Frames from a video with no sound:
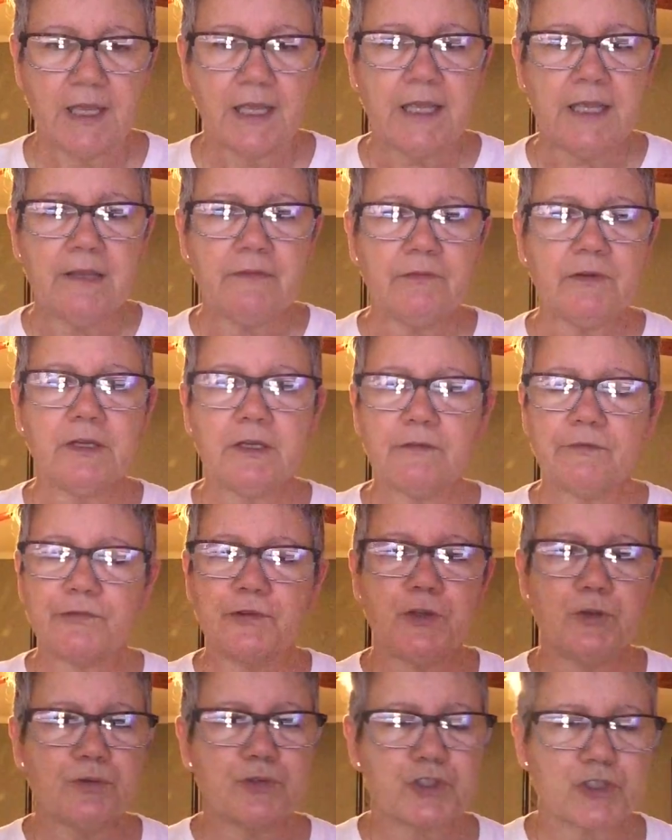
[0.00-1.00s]
Even if
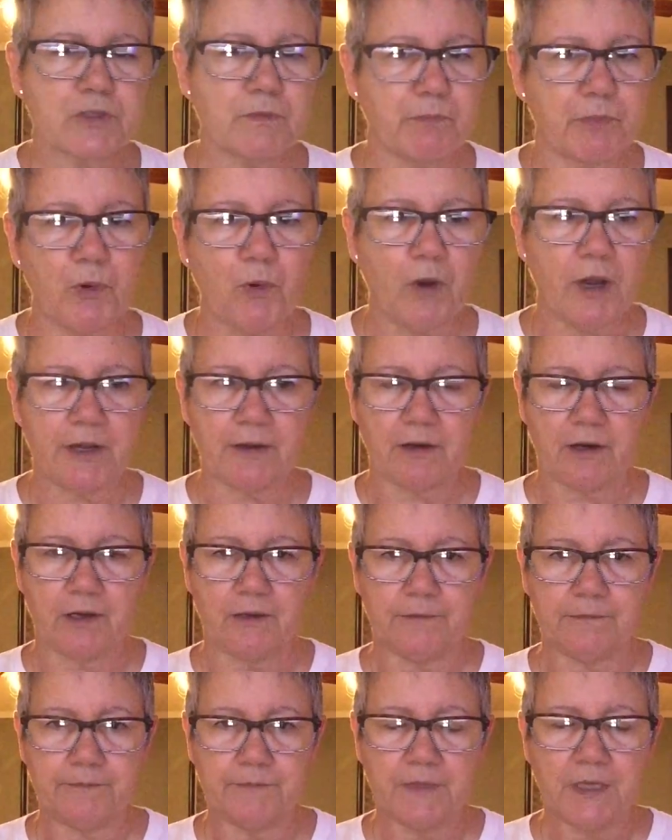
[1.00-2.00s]
you support
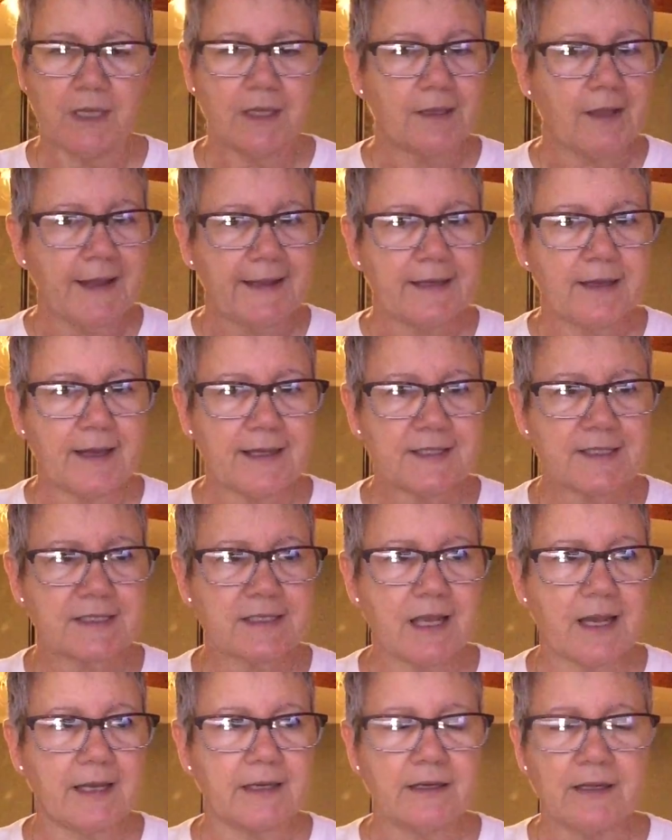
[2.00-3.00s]
her. Like I
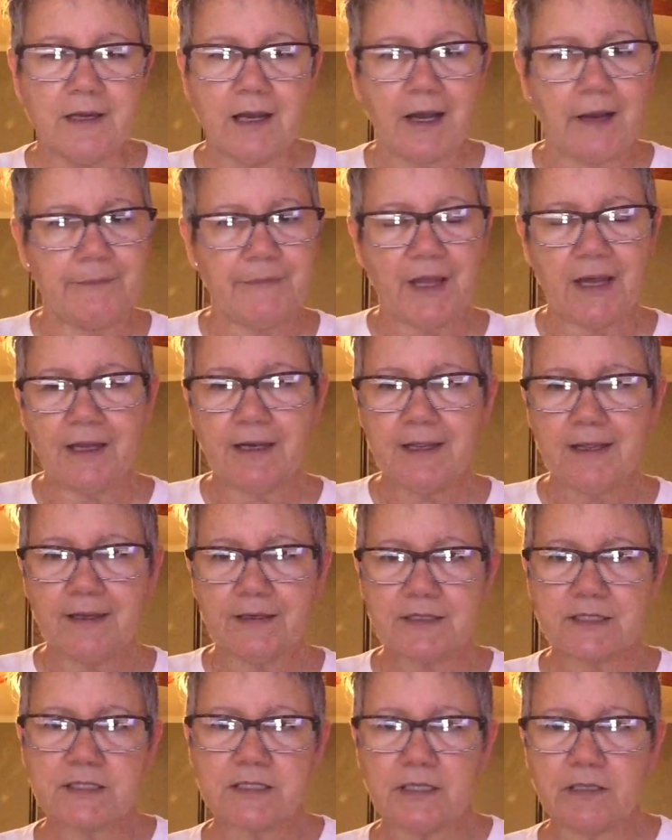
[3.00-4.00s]
said, I'm not
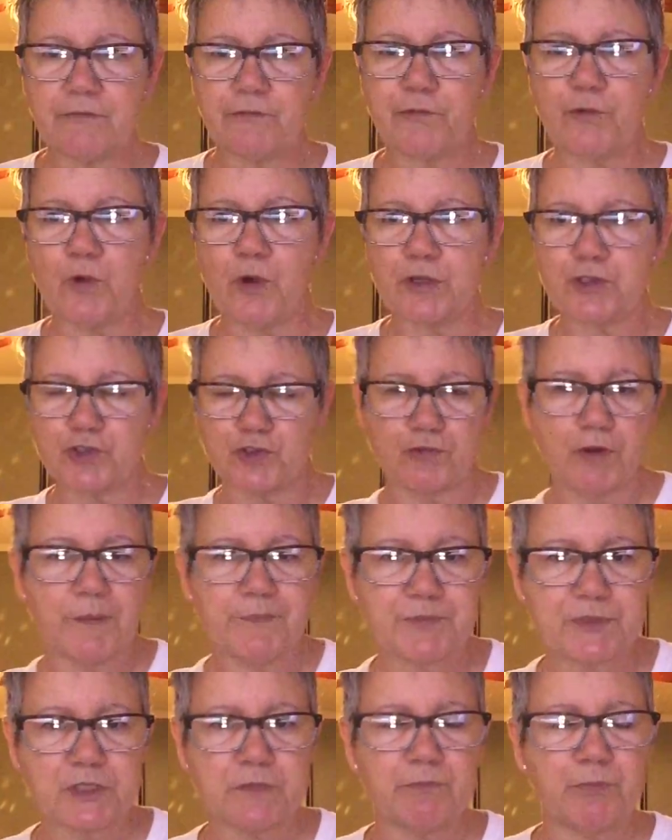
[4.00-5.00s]
asking for
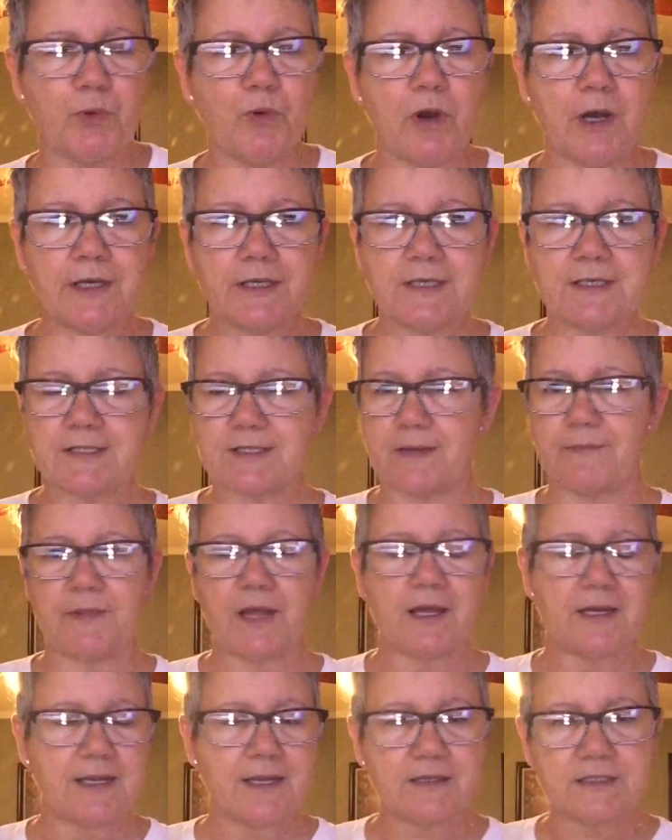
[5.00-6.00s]
Trump supporters. I'm
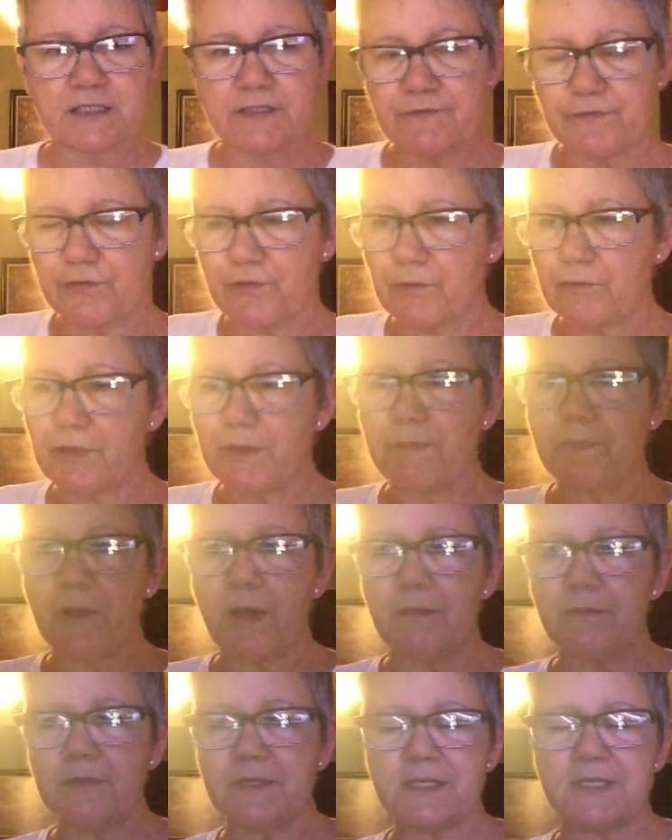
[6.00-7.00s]
not asking for
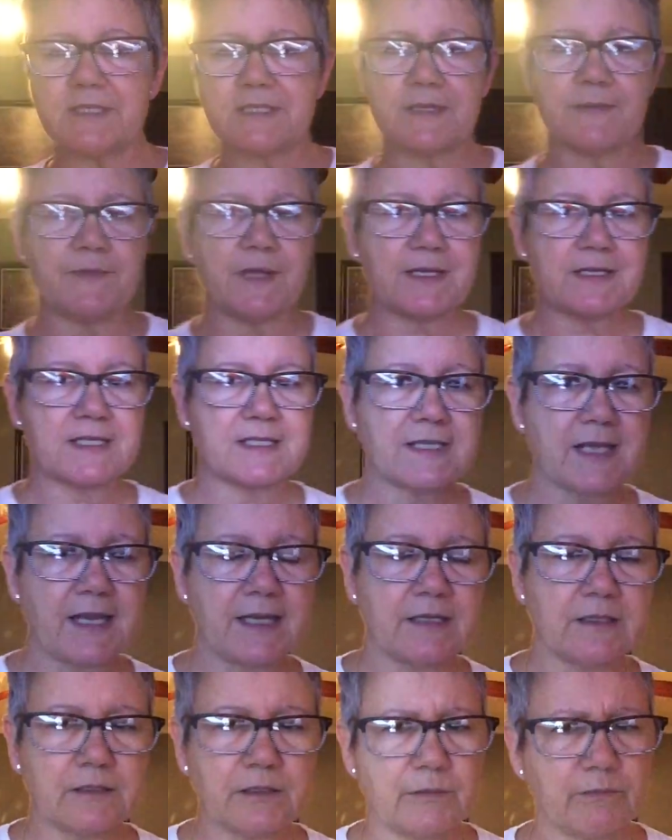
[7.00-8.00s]
Republicans. I'm not
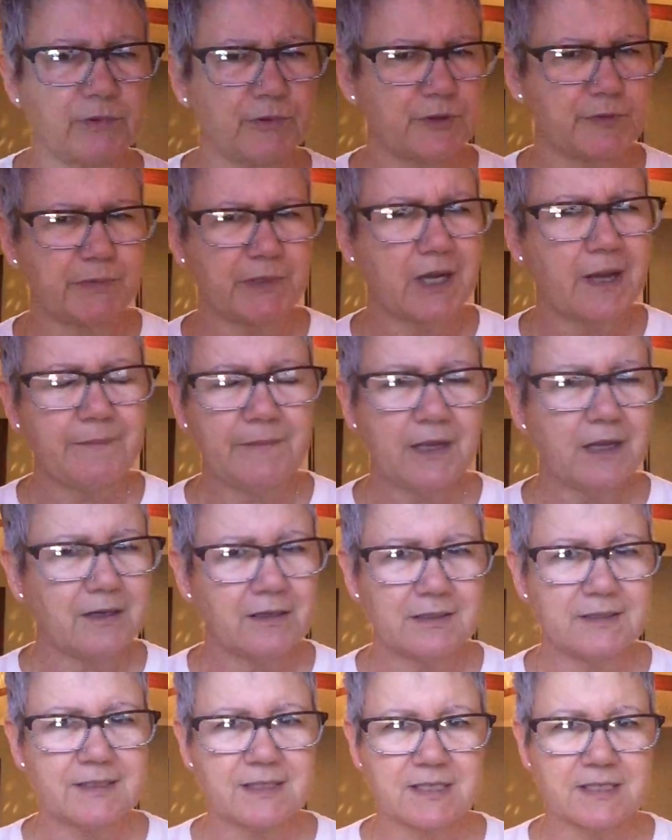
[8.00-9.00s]
saying liberals. But I'm not
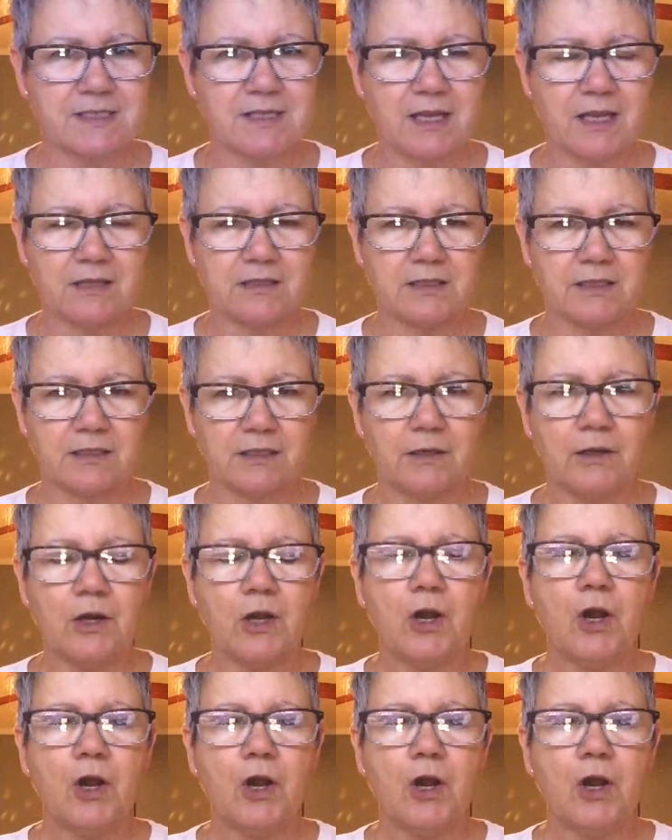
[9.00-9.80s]
understanding.